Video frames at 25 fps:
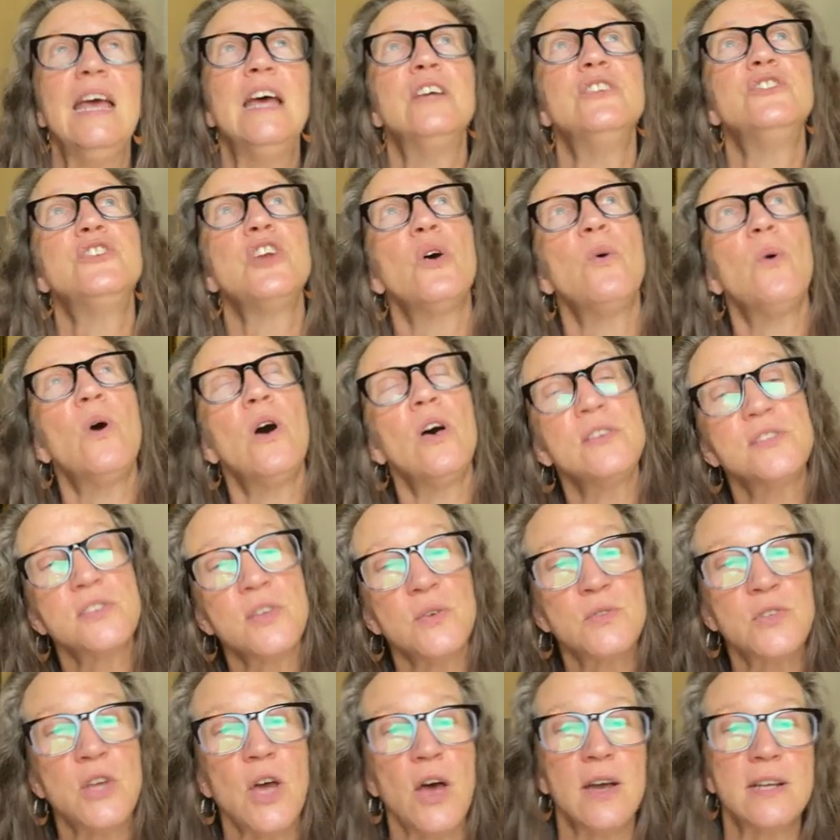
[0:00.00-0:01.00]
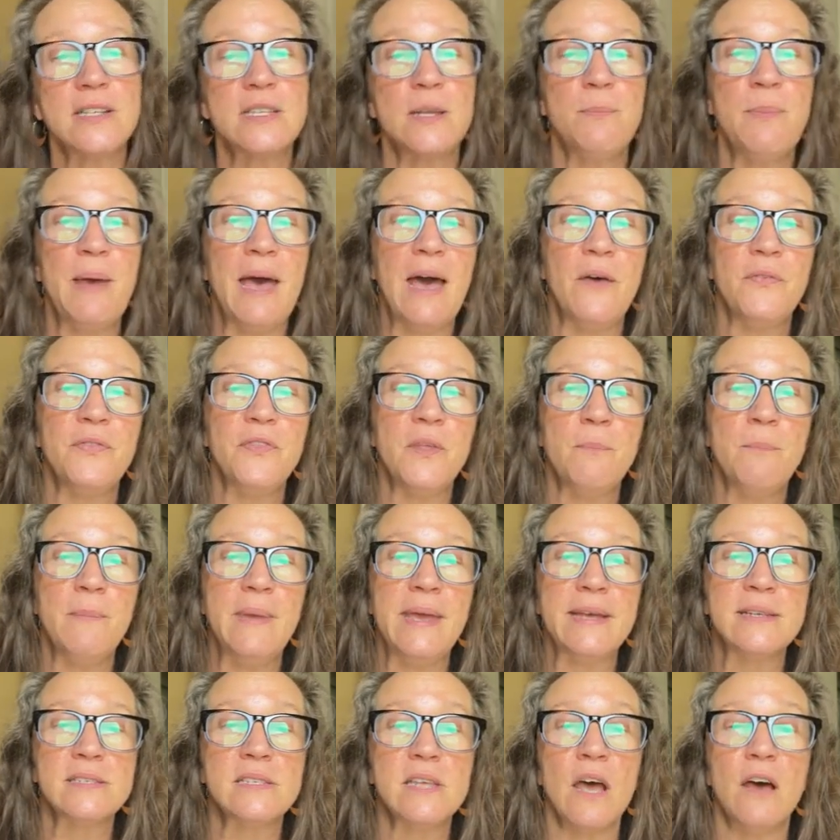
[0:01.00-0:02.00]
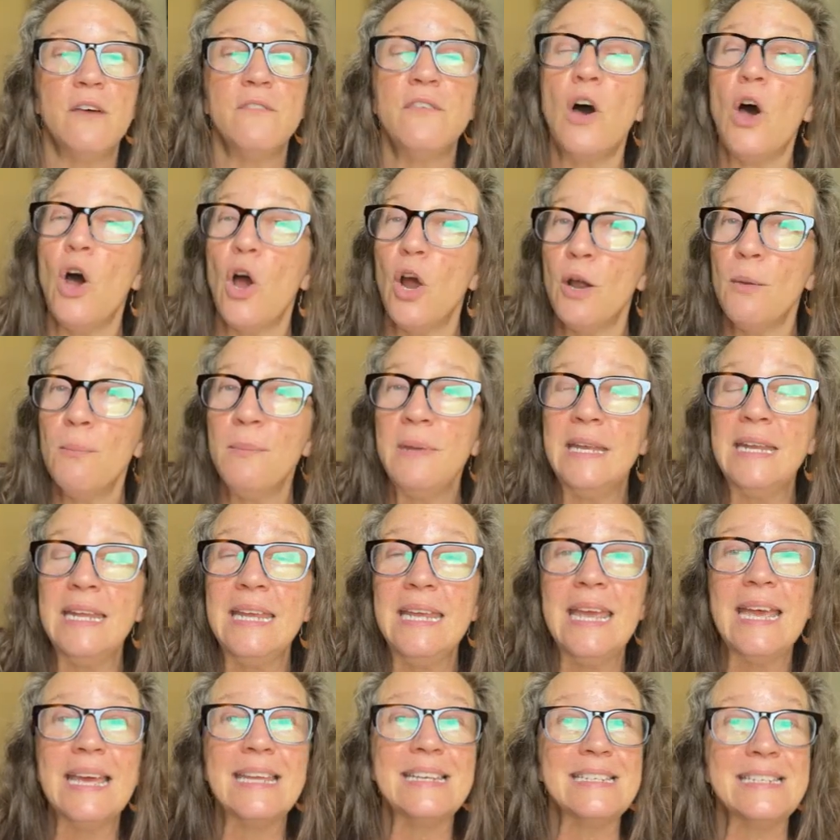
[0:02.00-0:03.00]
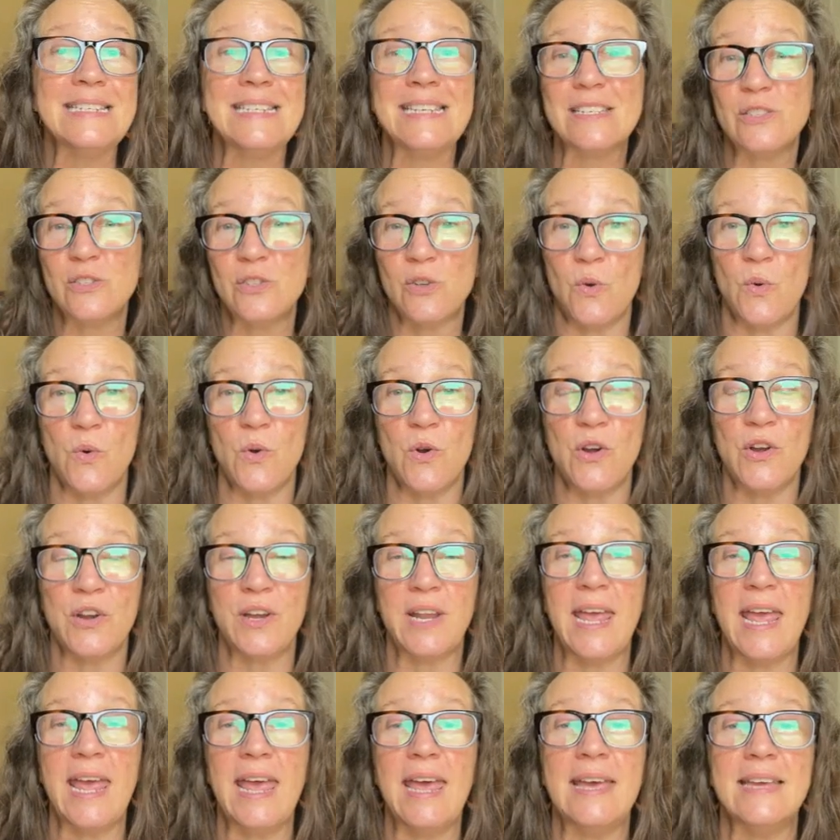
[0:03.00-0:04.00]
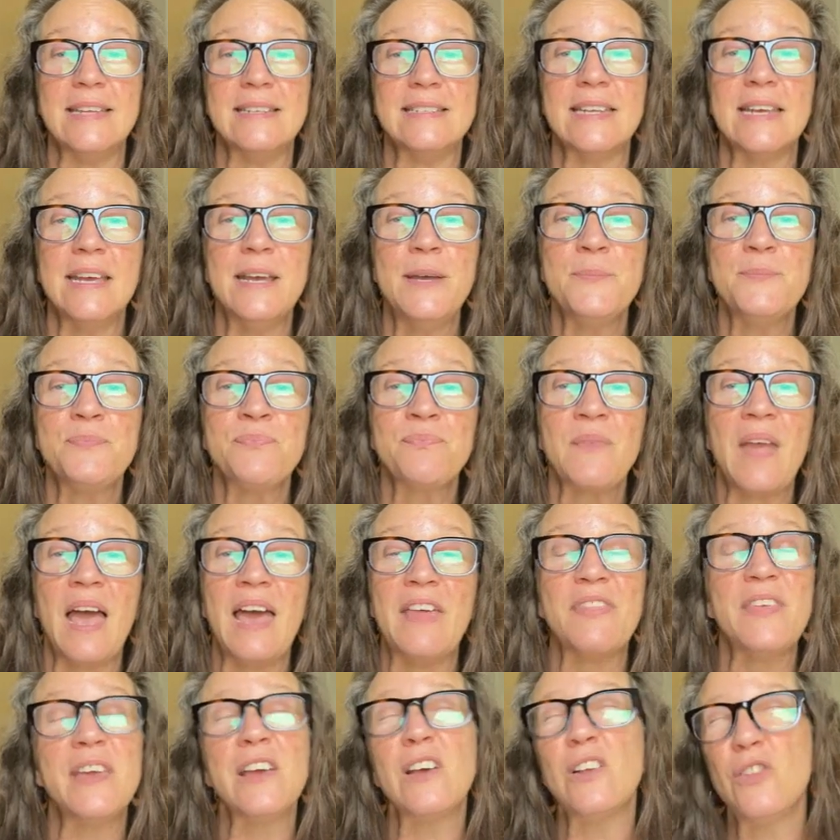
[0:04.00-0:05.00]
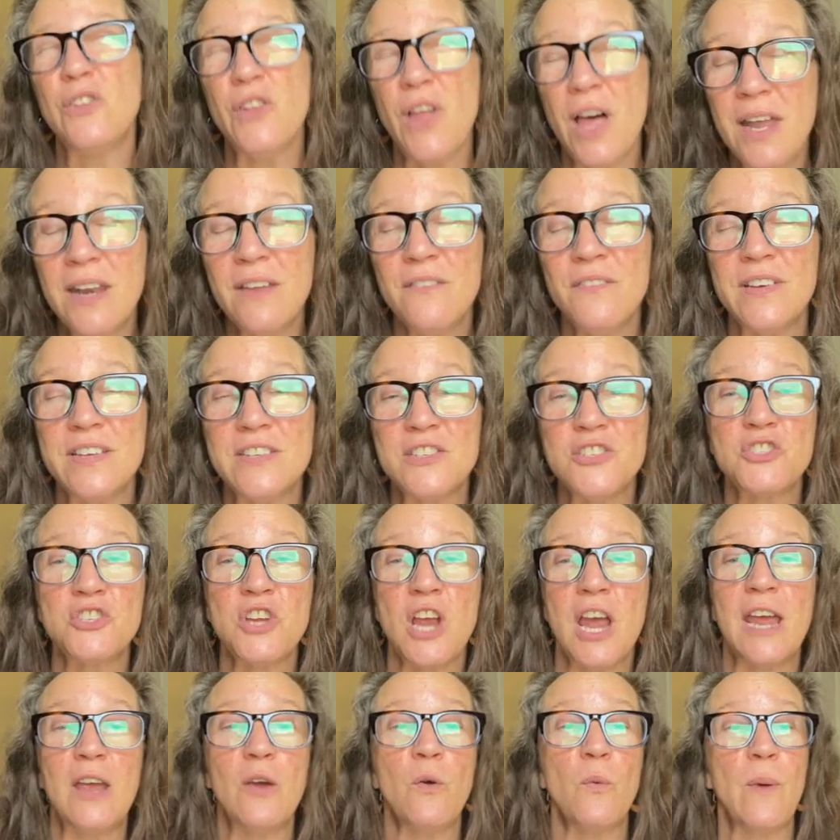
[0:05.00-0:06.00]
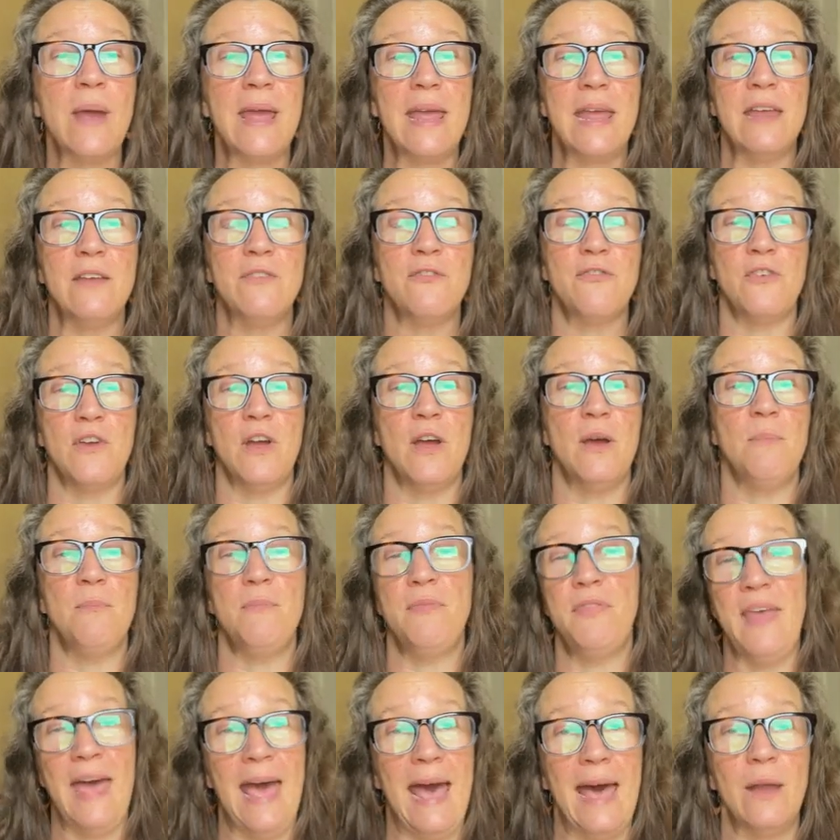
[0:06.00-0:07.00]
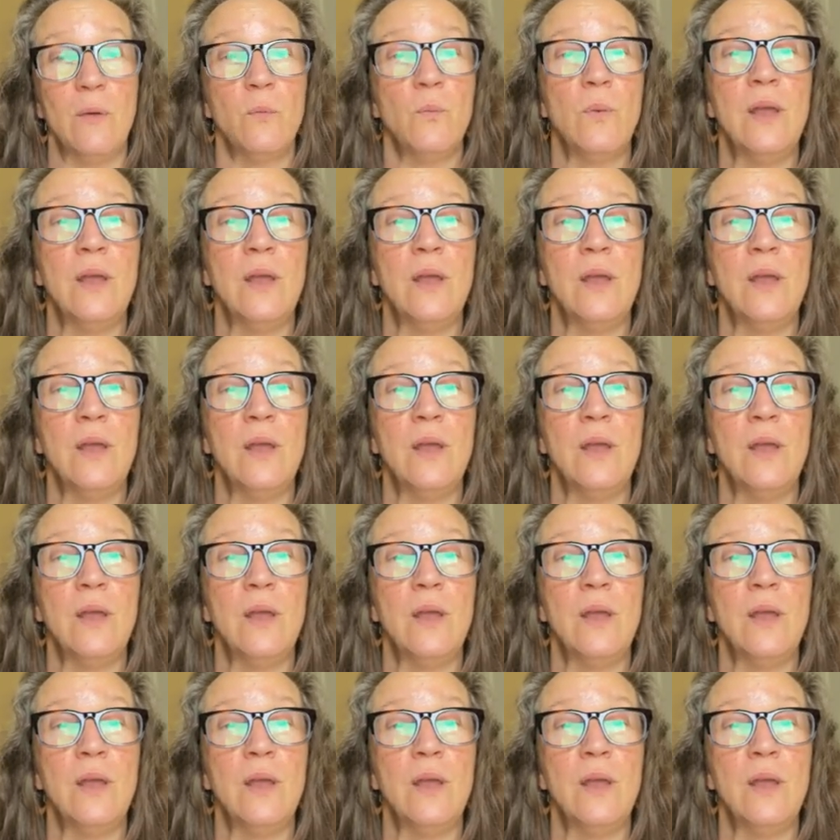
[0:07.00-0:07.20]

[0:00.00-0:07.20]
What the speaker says: Jo also talked about the mix of harmony and discord, and I think a lot of us shy away from that.